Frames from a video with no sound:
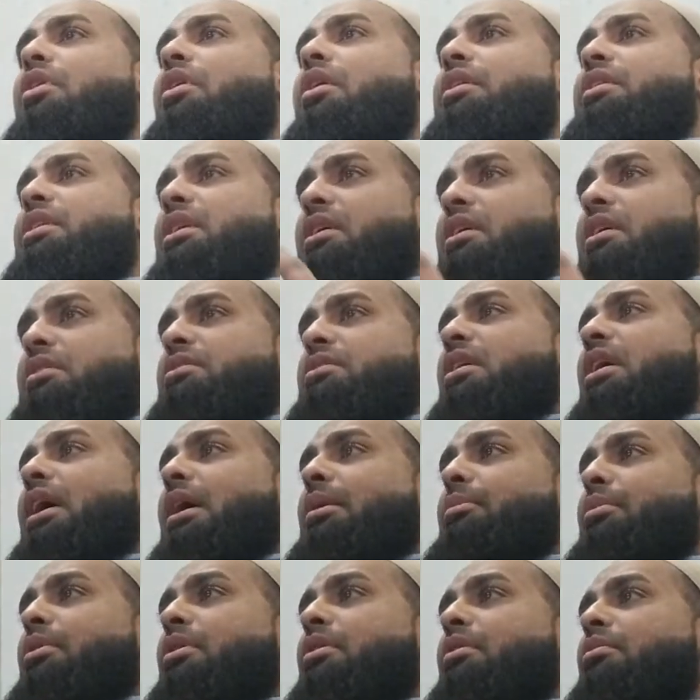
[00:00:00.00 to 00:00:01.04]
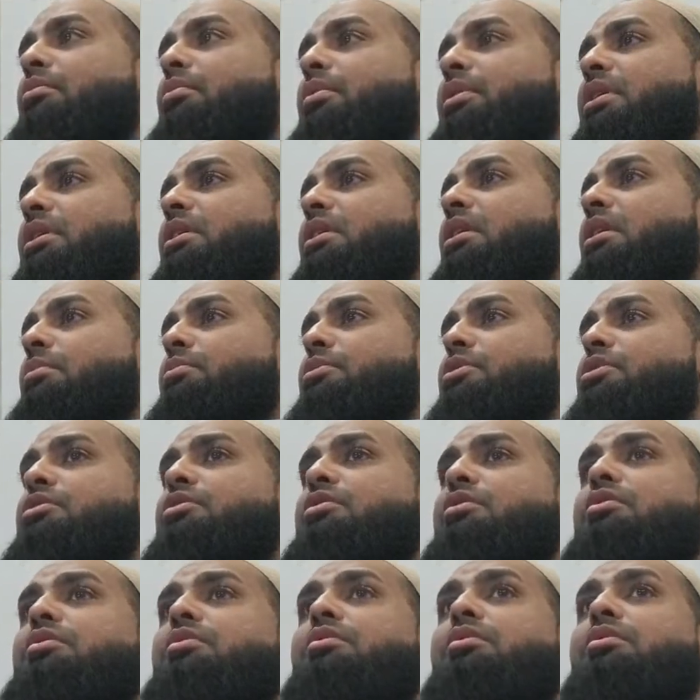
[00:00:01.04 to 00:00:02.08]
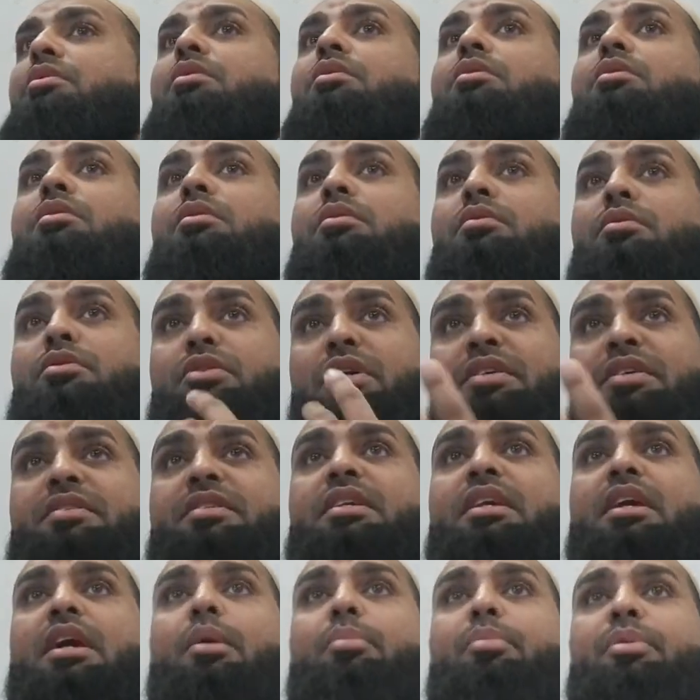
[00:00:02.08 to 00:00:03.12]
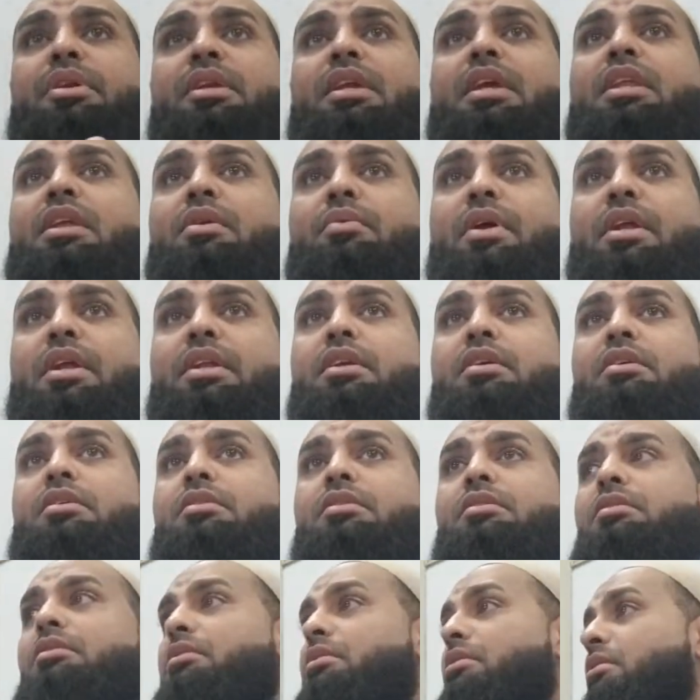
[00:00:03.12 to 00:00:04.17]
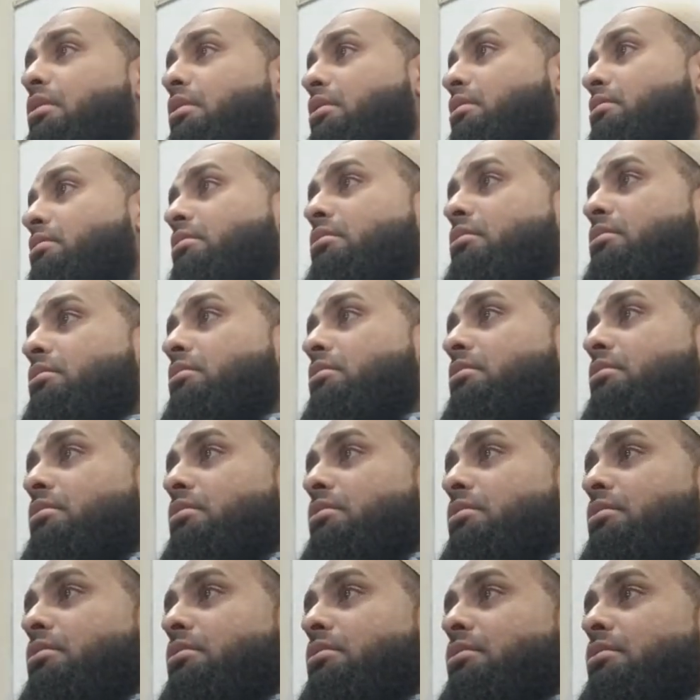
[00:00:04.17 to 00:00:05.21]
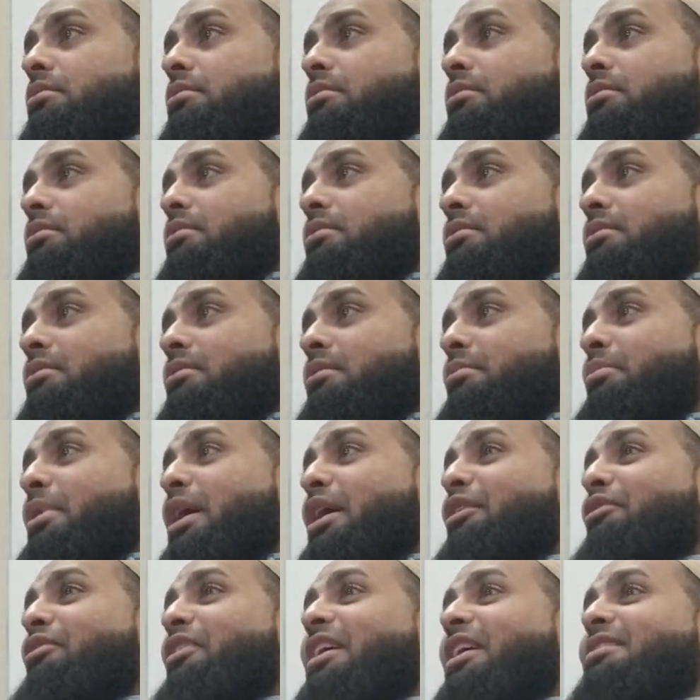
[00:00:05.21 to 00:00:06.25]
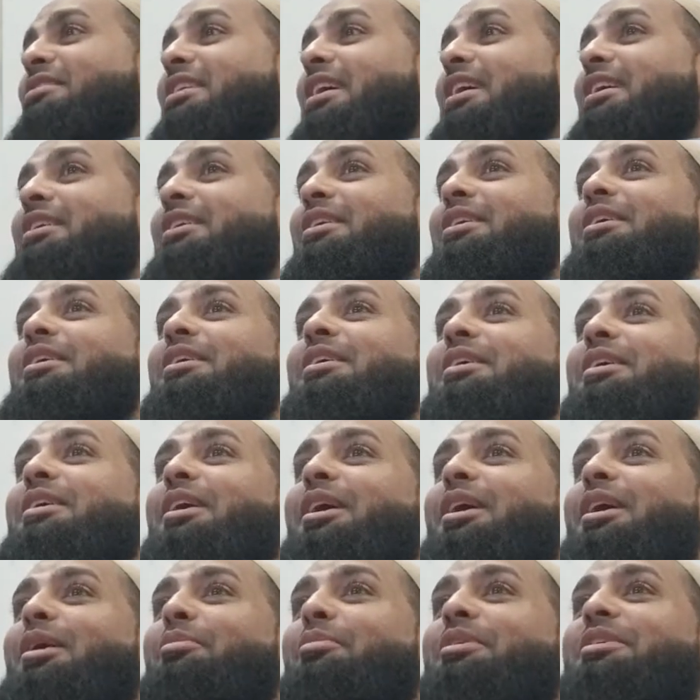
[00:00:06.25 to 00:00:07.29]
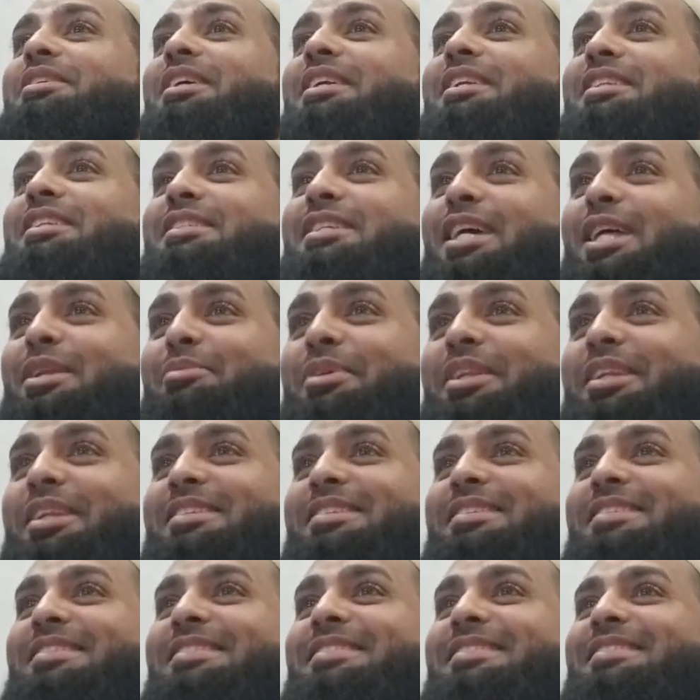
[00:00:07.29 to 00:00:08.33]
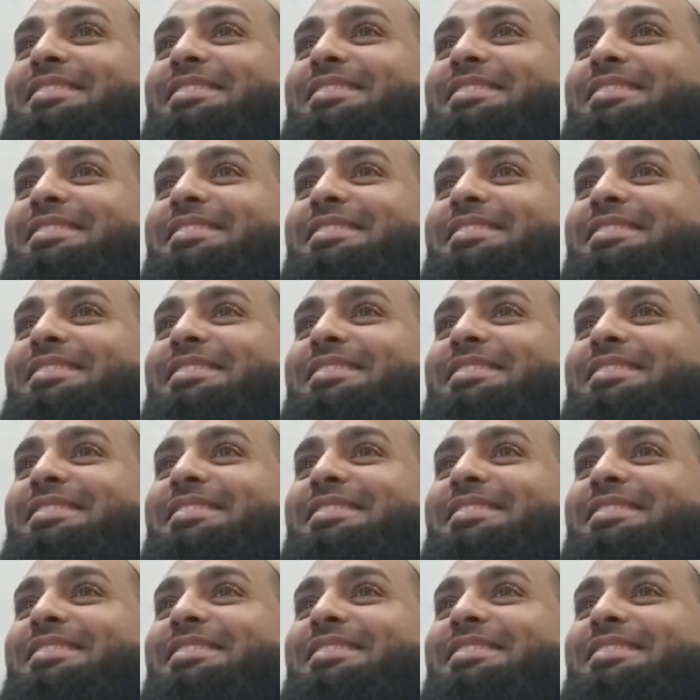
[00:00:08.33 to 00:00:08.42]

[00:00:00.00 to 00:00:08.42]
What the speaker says: on a timer when it comes to dressing up and getting ready? No. Matter of fact, it's like, I'll be done in 10 minutes,